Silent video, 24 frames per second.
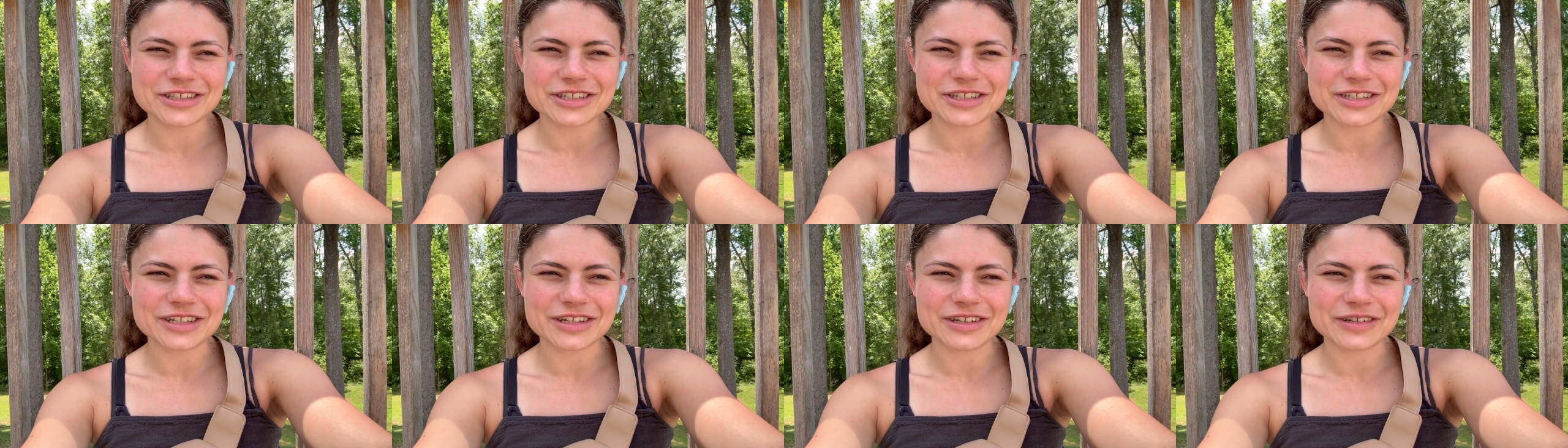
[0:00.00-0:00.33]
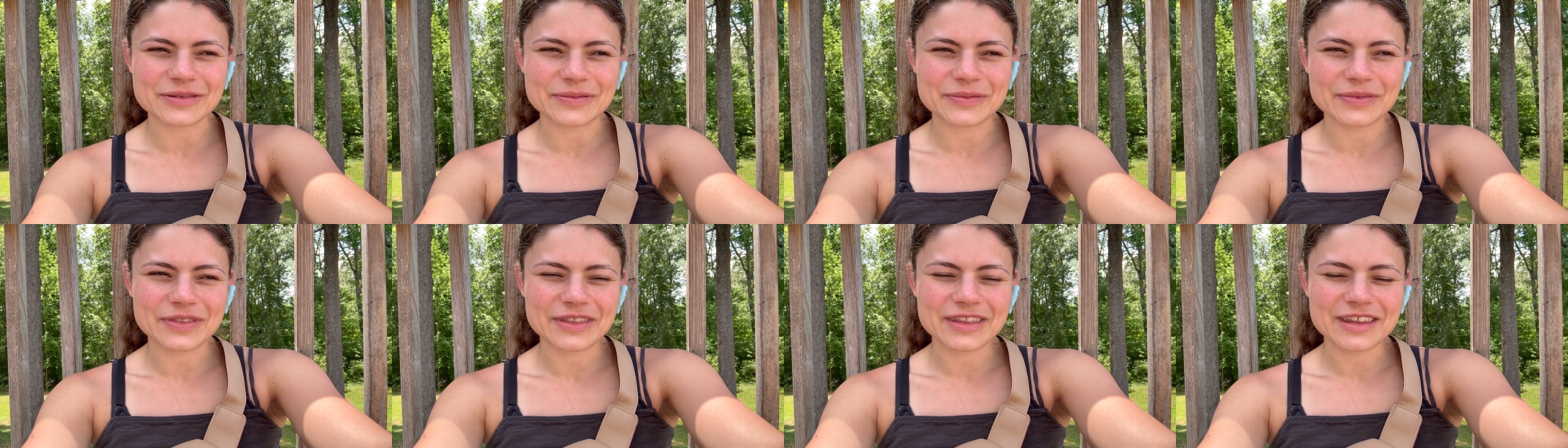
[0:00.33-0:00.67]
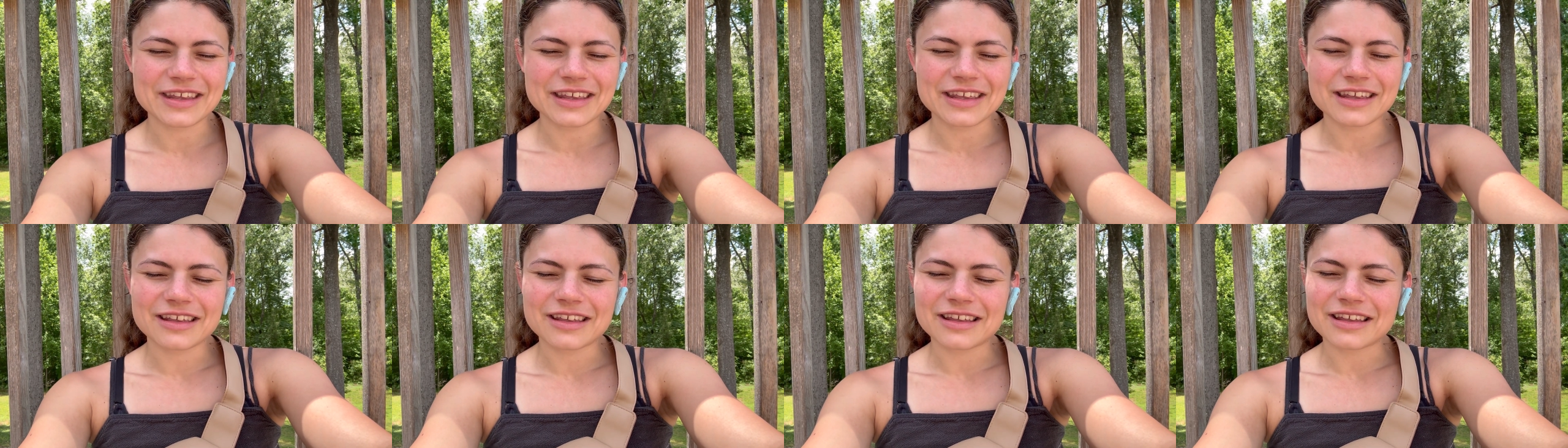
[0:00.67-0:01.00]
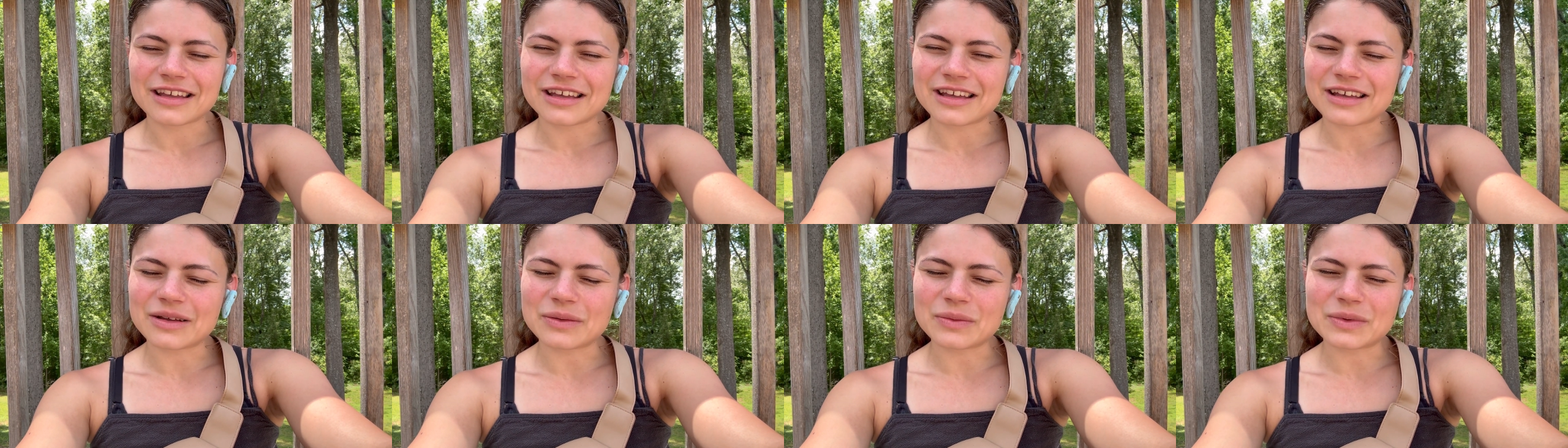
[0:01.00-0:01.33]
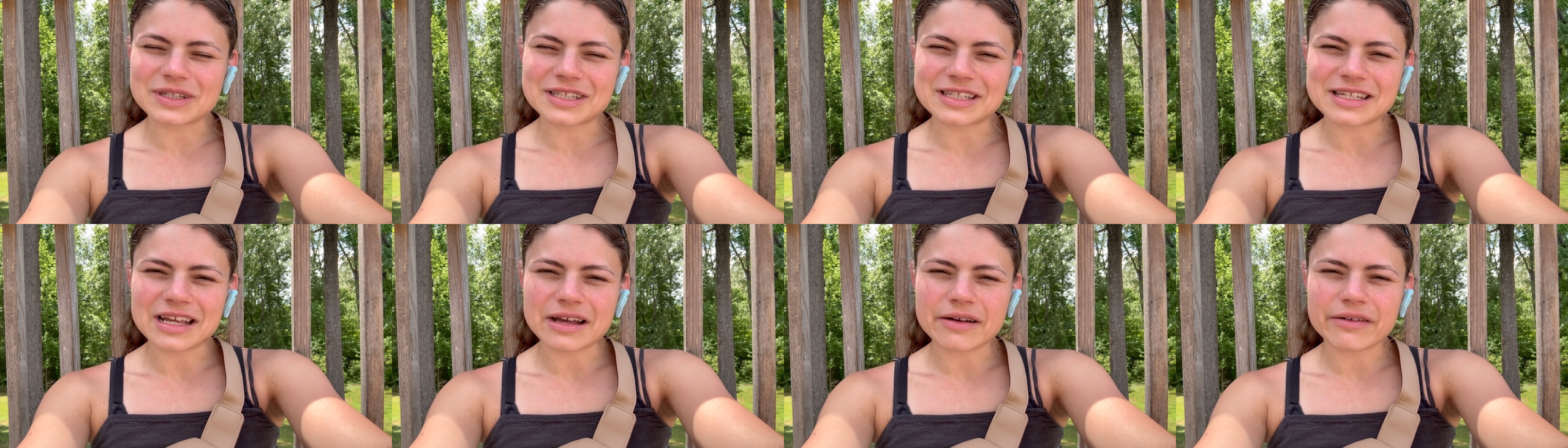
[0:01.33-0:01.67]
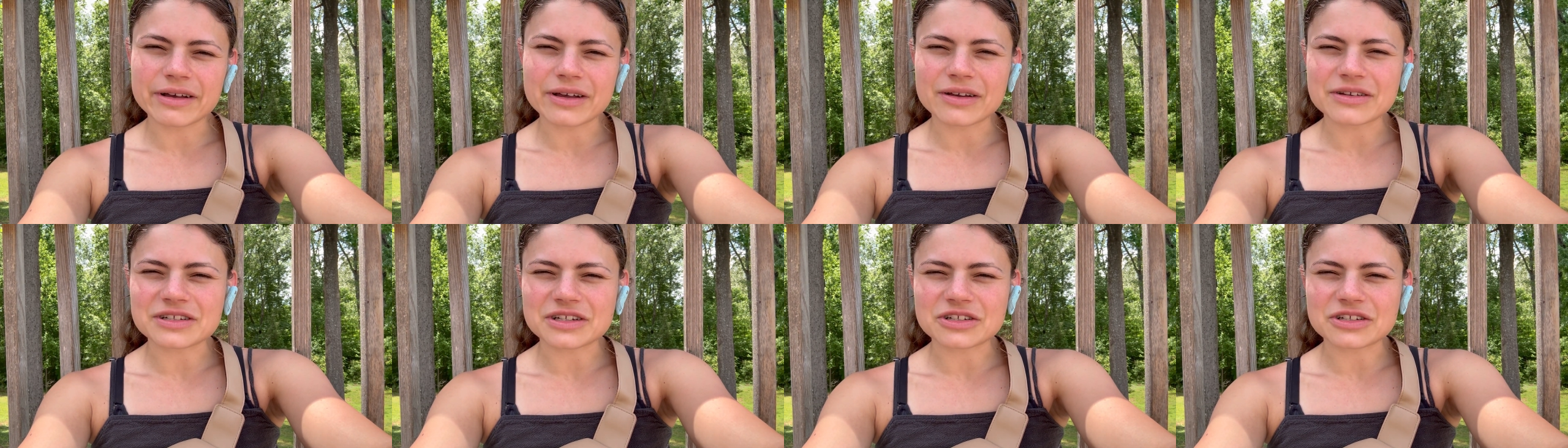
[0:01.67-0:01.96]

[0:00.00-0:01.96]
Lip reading: So we'll see how it goes.